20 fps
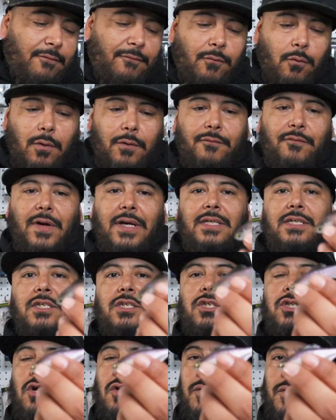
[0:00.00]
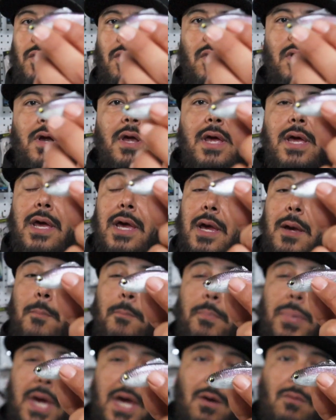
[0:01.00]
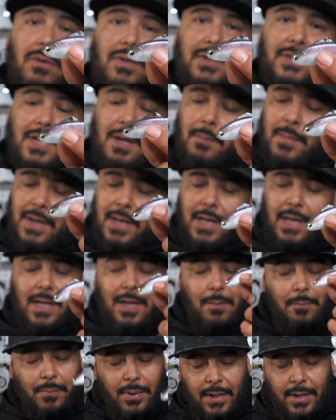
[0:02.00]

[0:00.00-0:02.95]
forward-facing sonar, and big ones come and get it.